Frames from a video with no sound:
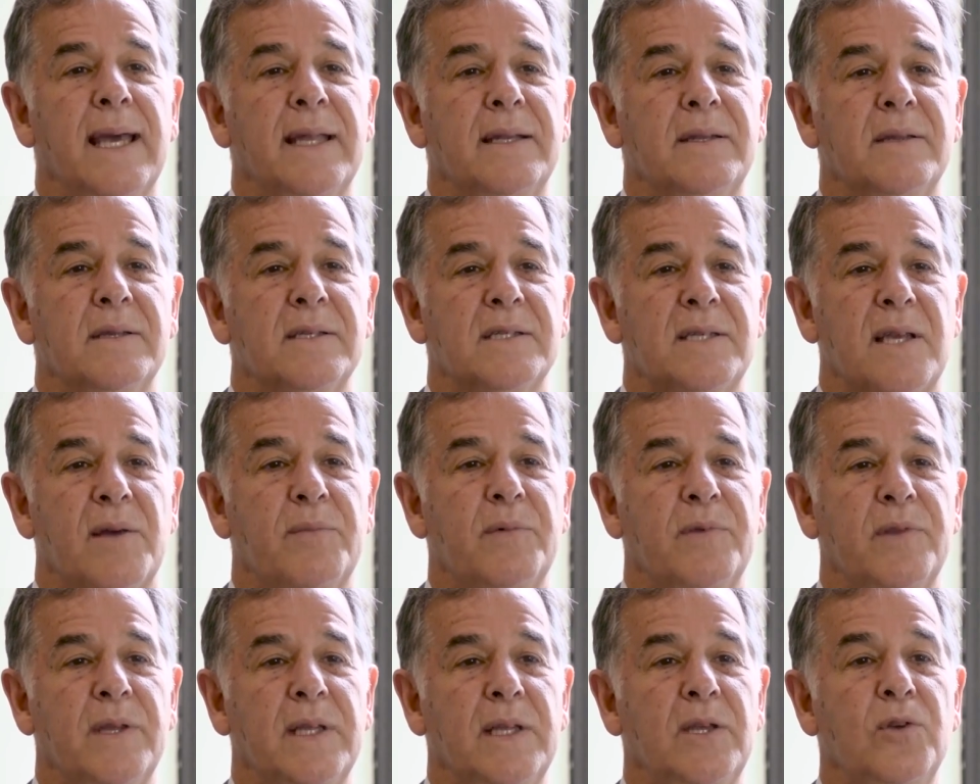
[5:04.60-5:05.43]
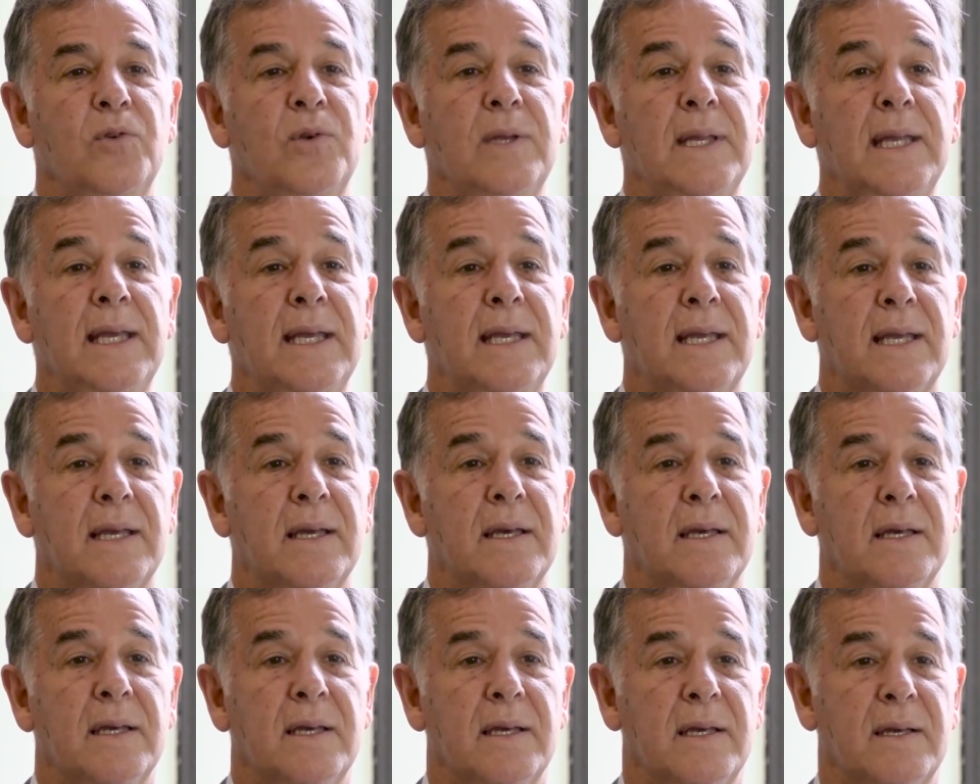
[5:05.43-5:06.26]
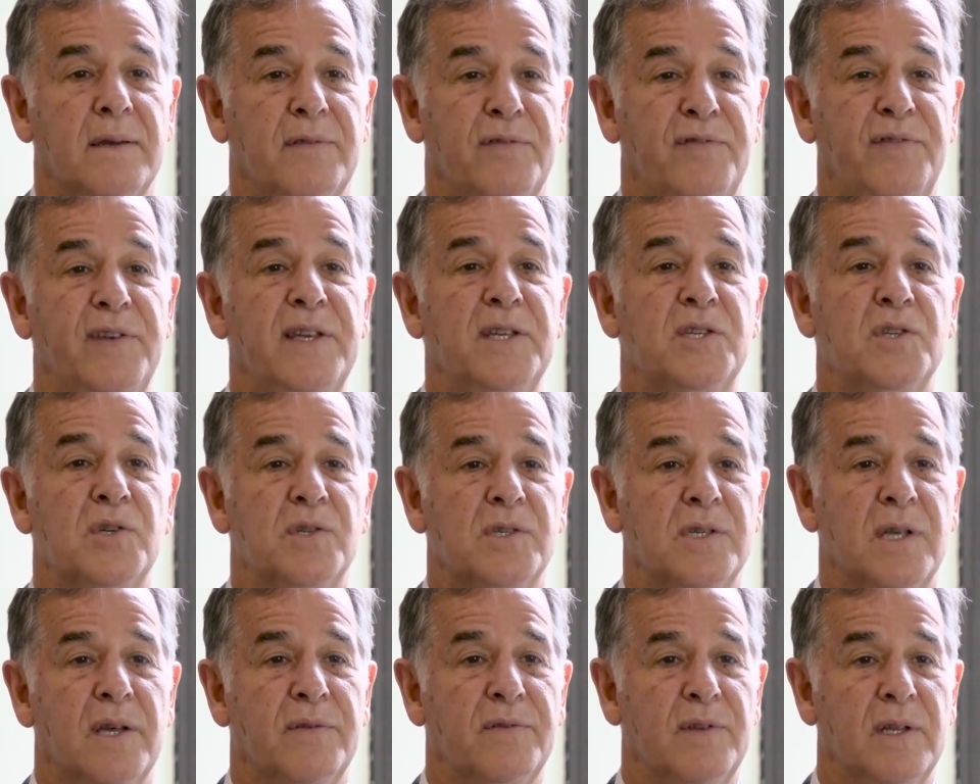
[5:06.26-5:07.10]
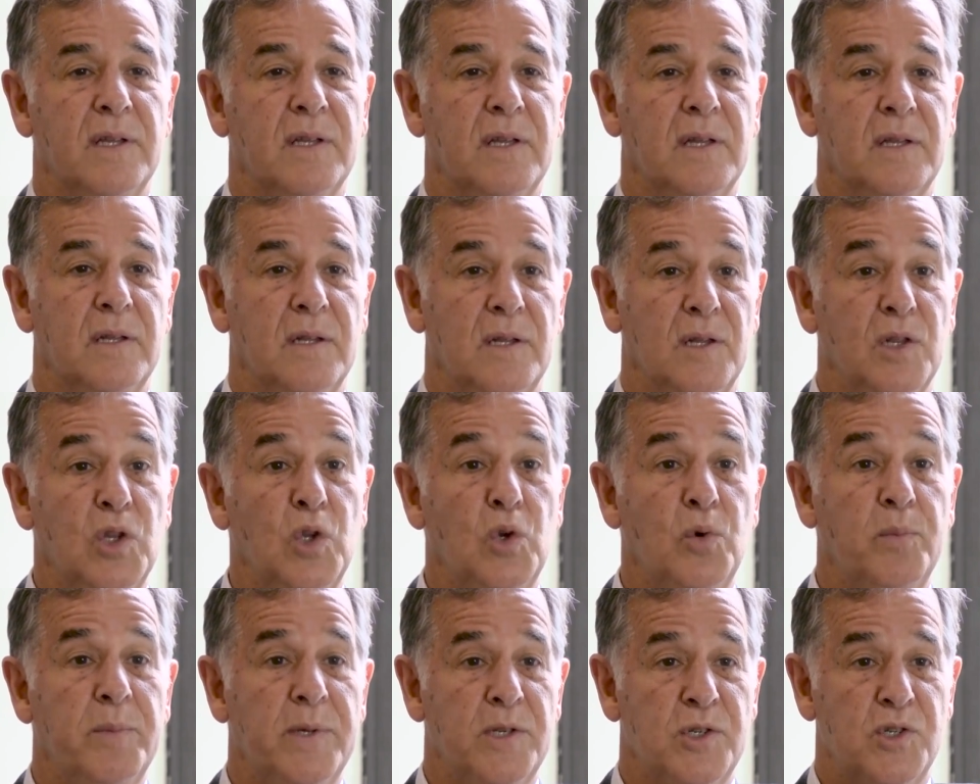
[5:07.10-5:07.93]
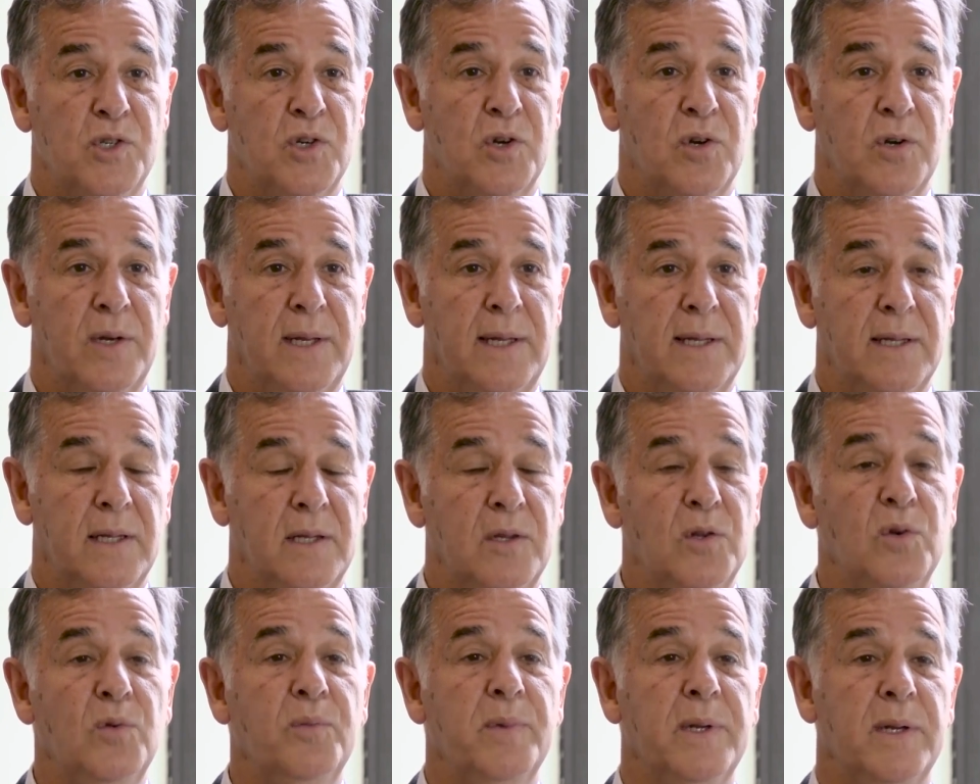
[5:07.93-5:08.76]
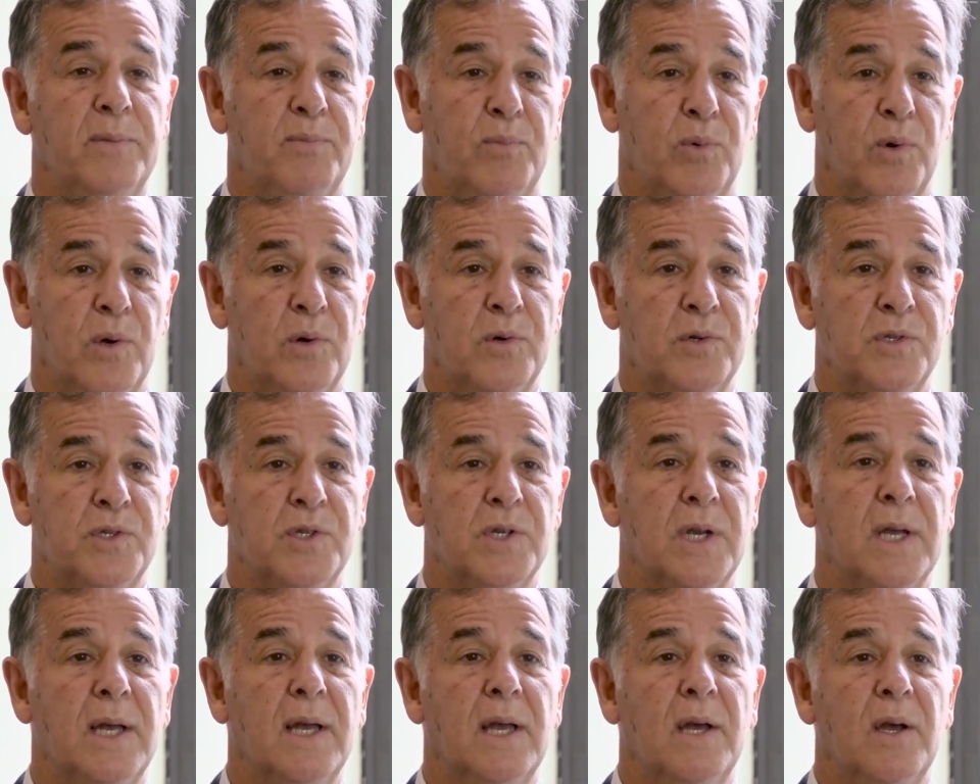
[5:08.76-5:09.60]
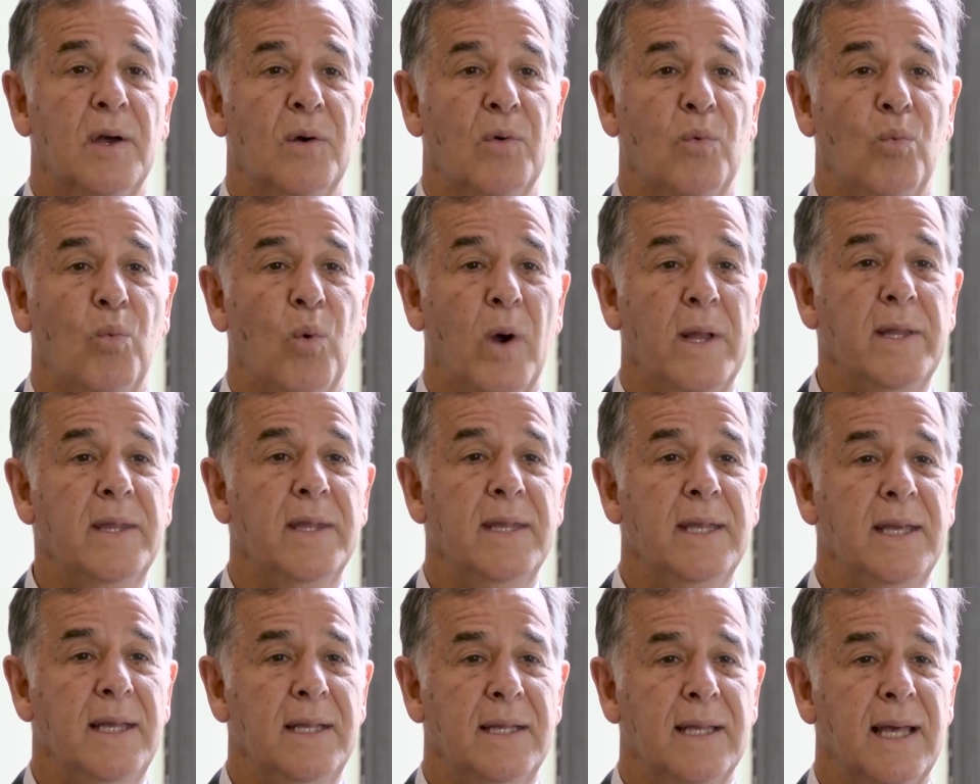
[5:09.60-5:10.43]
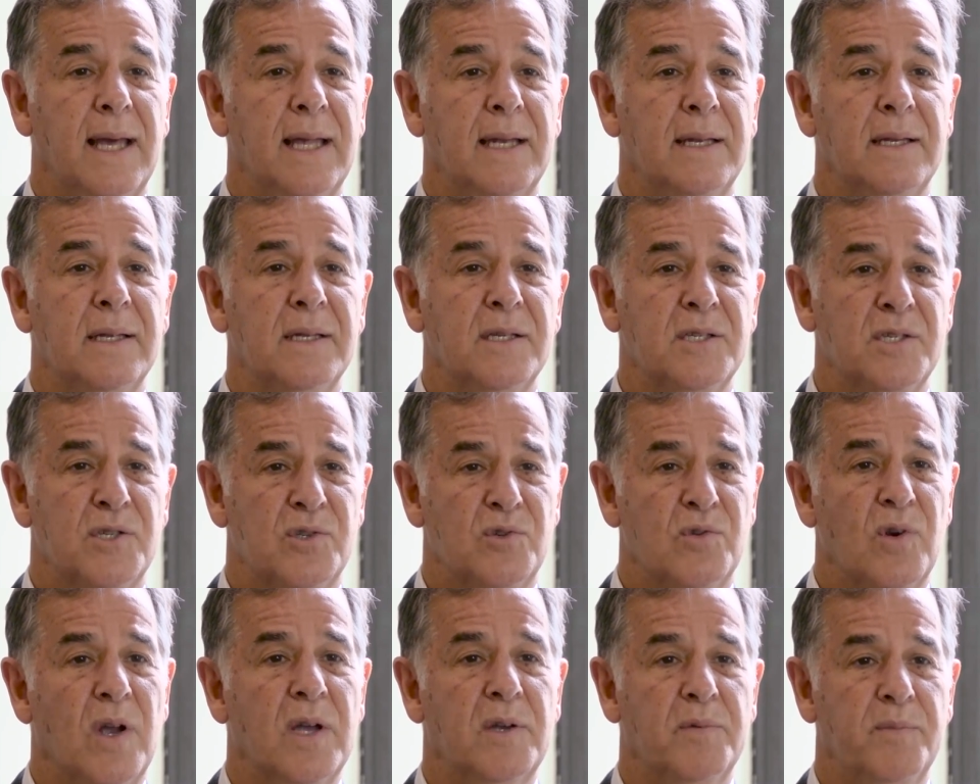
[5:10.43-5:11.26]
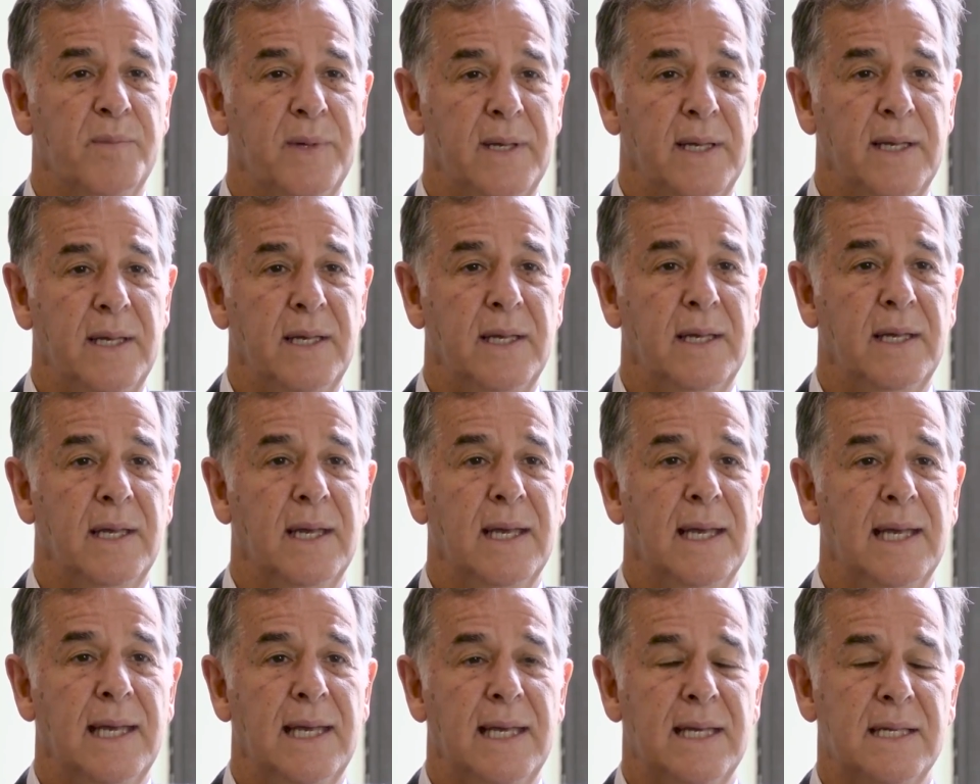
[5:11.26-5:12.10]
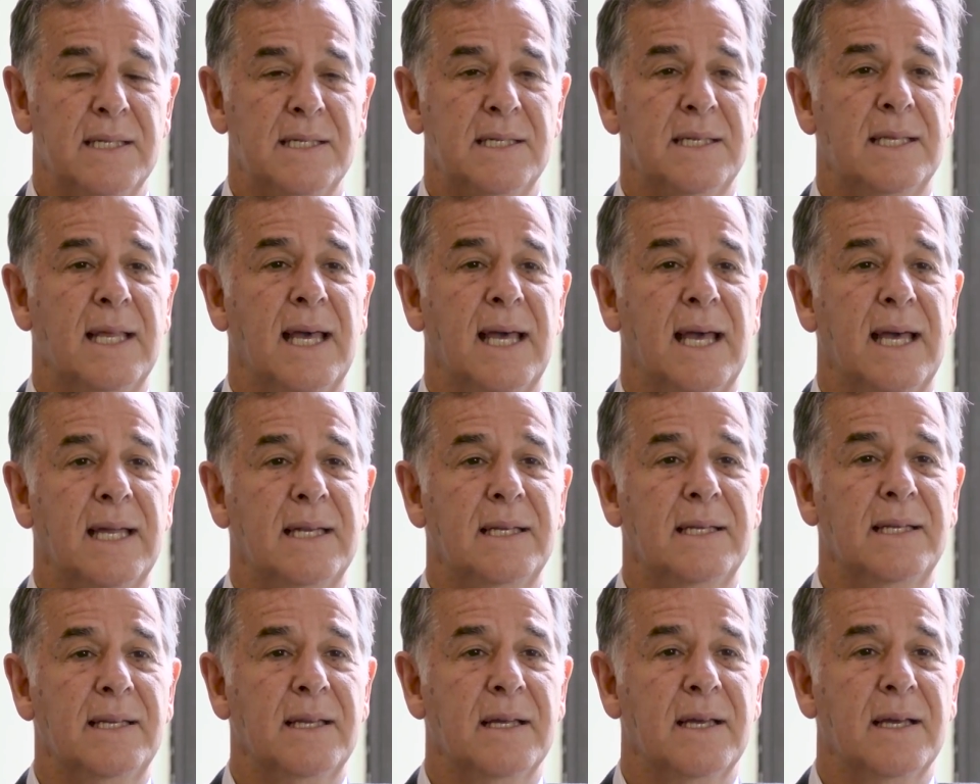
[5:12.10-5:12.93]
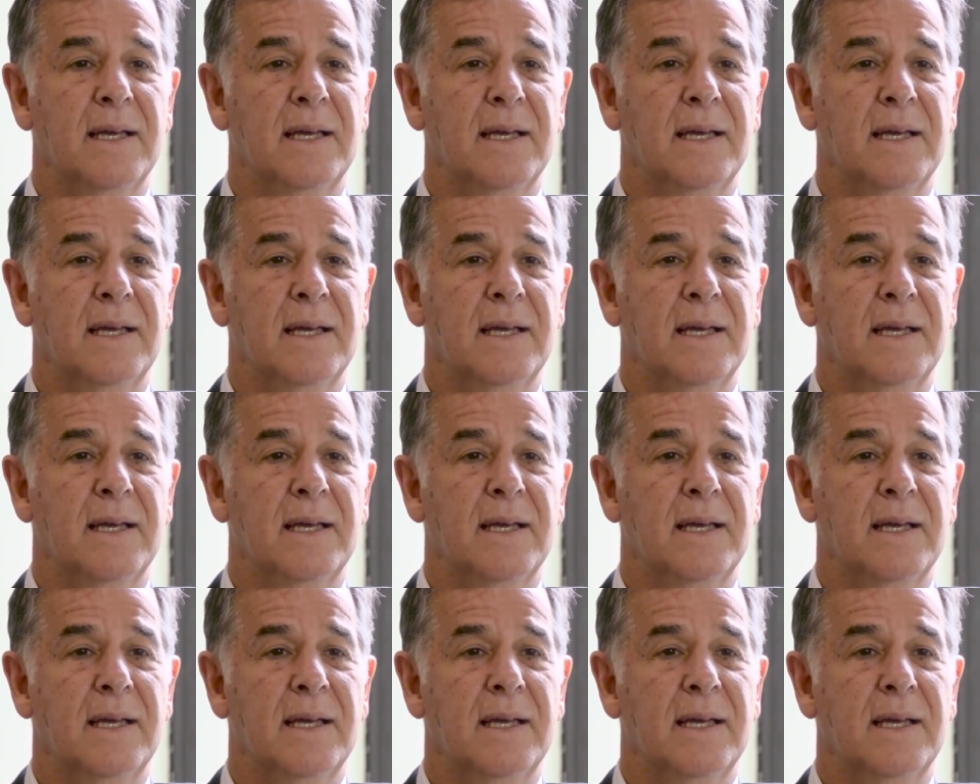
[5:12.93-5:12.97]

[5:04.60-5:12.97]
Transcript: at some of the unique features of the Lumen journey and the Lumen approach, one thing that struck me is that